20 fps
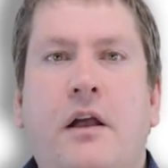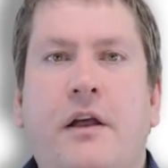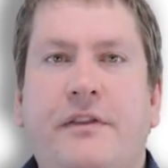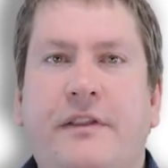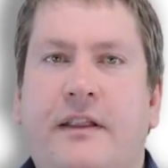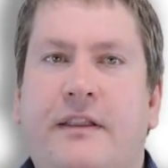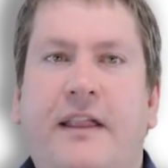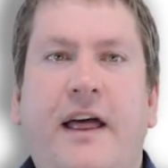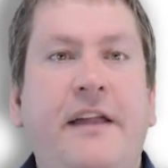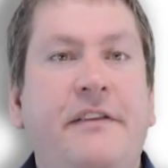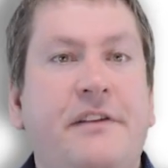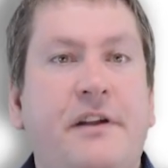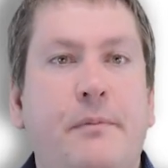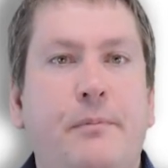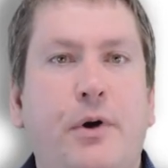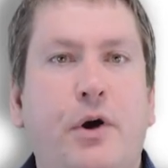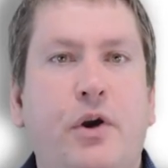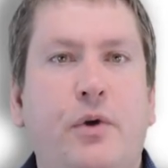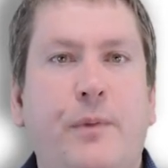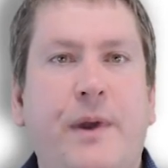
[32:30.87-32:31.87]
The last
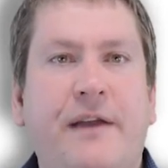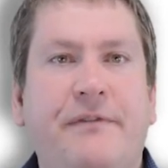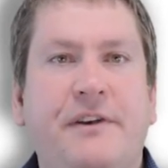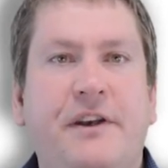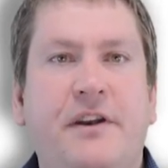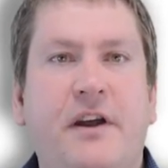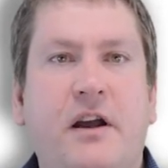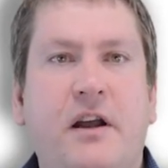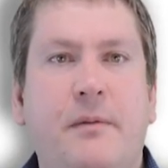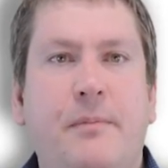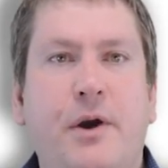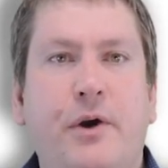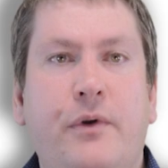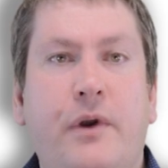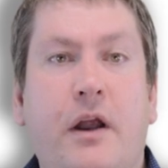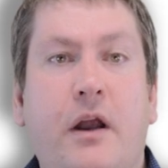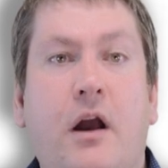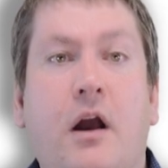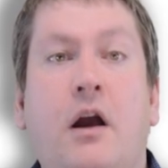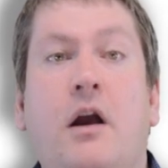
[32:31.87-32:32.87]
component we have to talk about
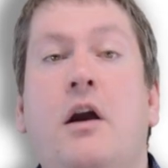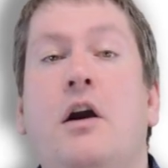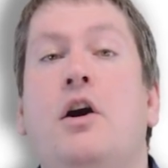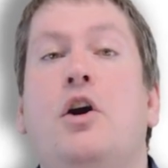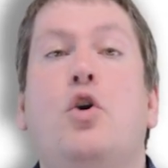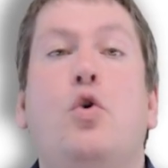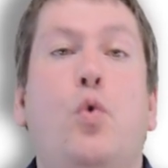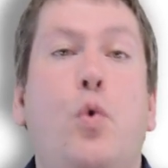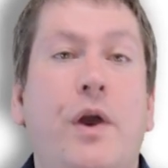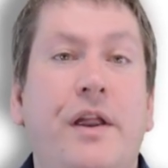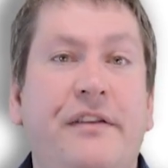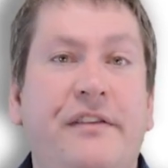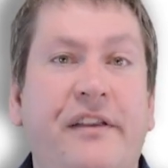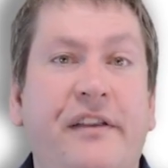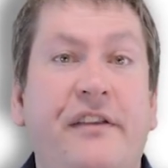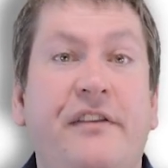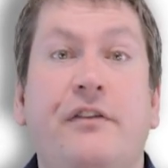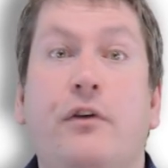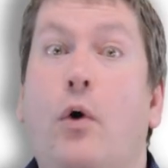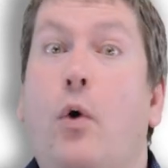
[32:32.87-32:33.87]
are
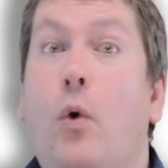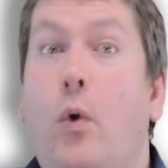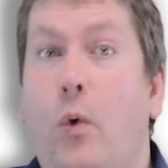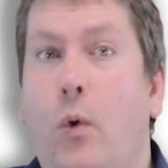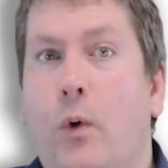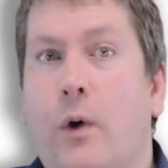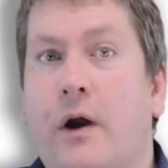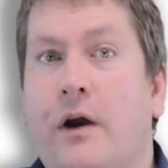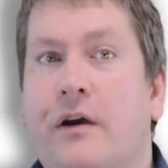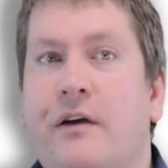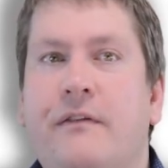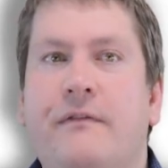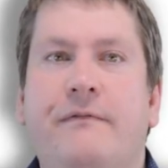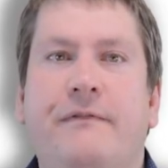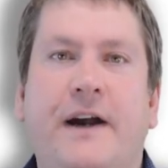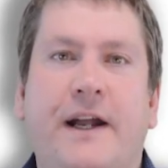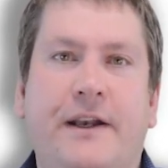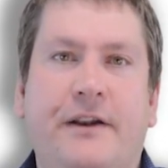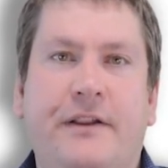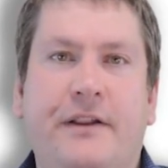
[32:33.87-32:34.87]
quizzes or
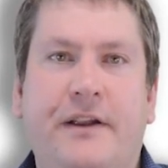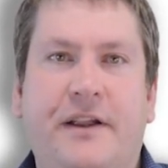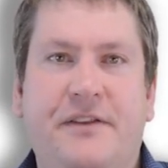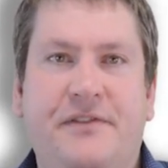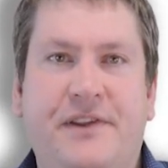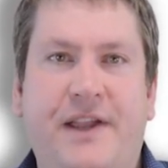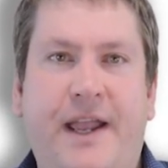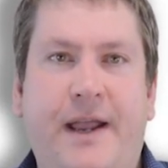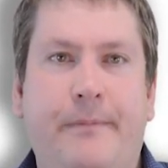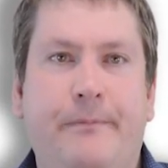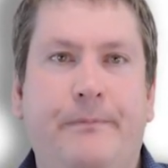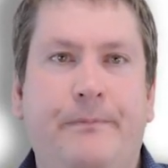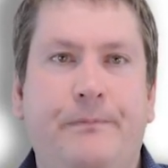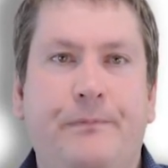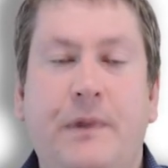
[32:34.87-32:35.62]
final exam.